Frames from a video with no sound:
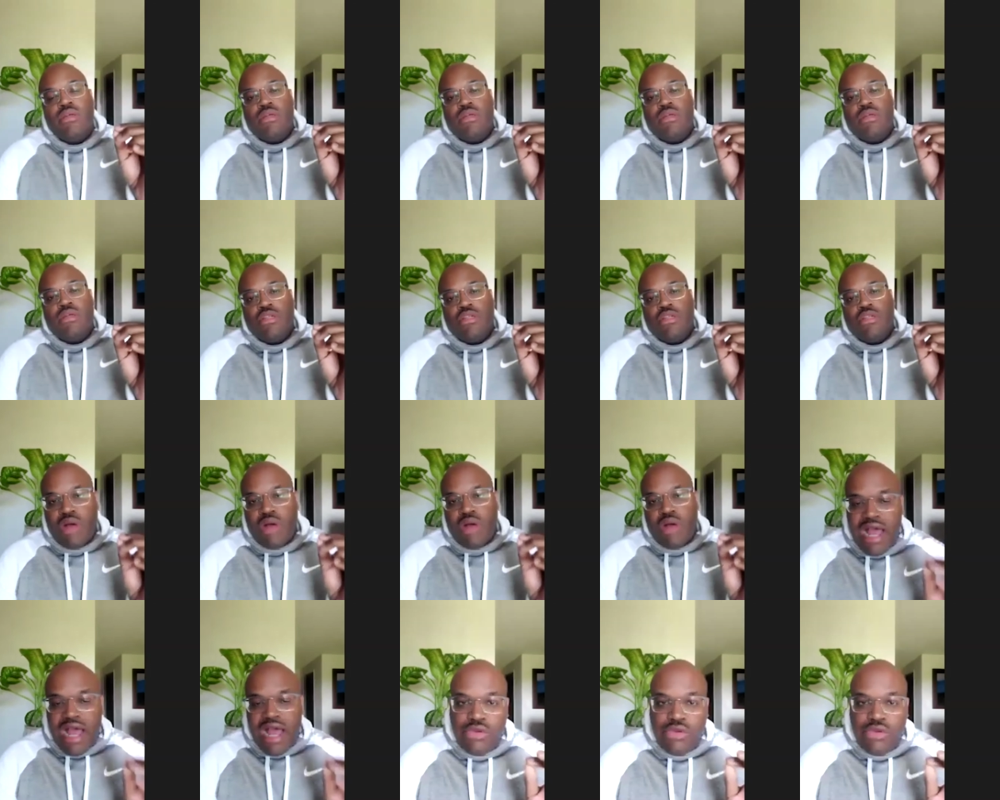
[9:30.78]
So, how
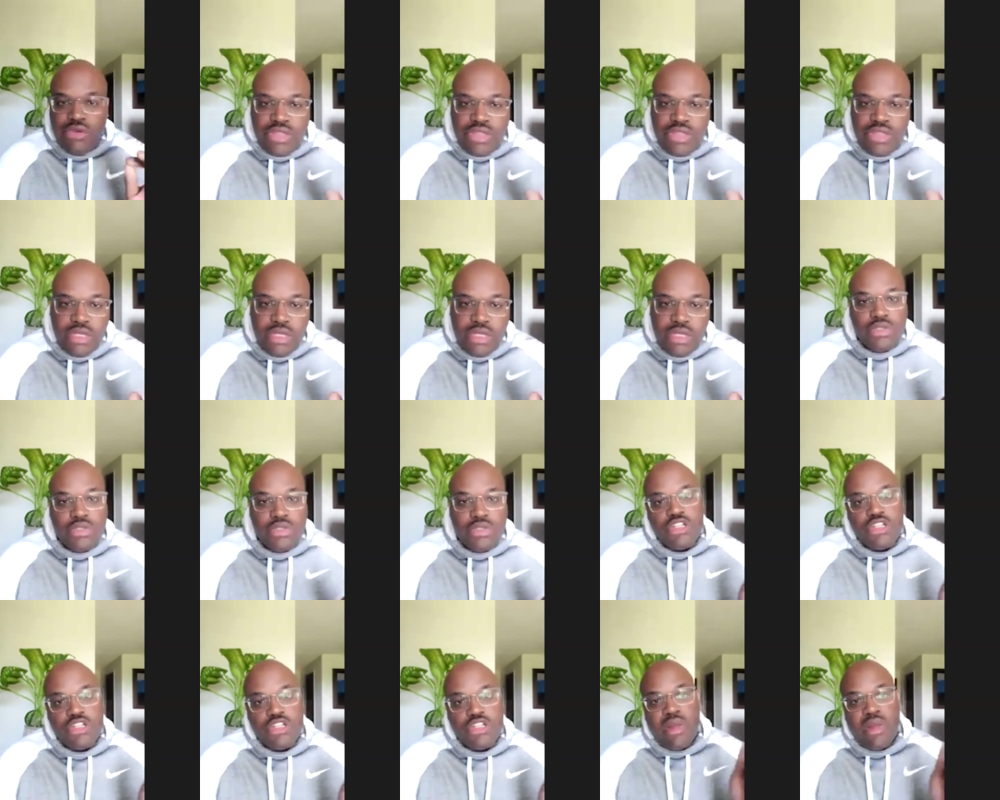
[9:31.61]
you think will
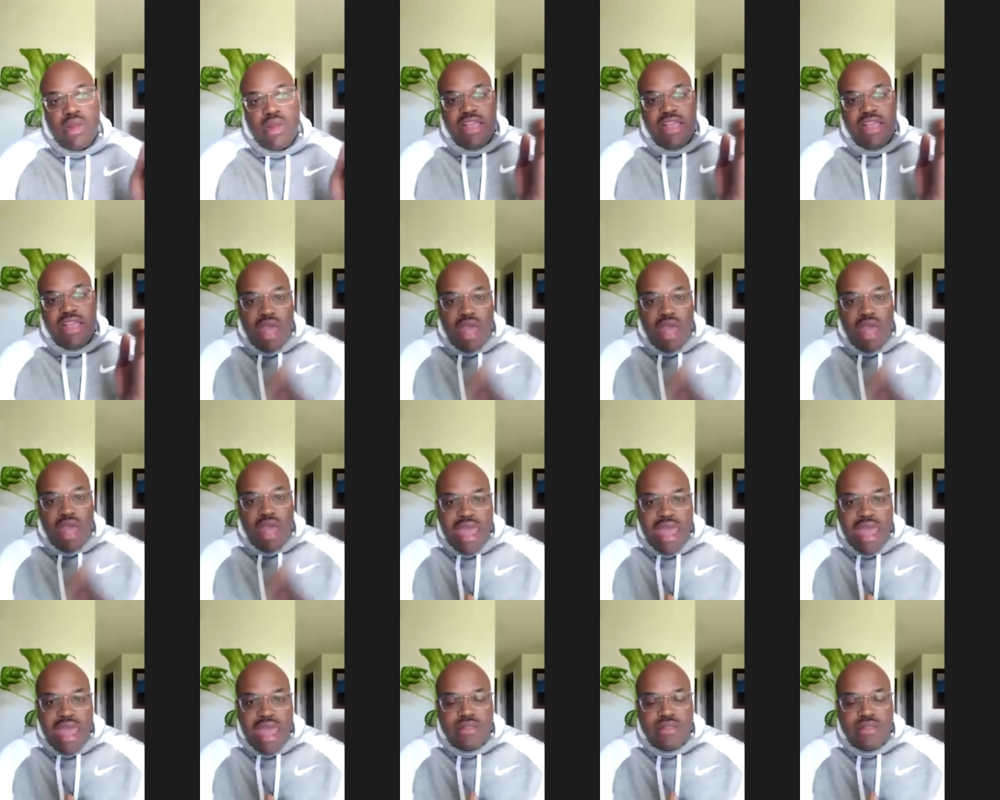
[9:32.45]
determine how you act.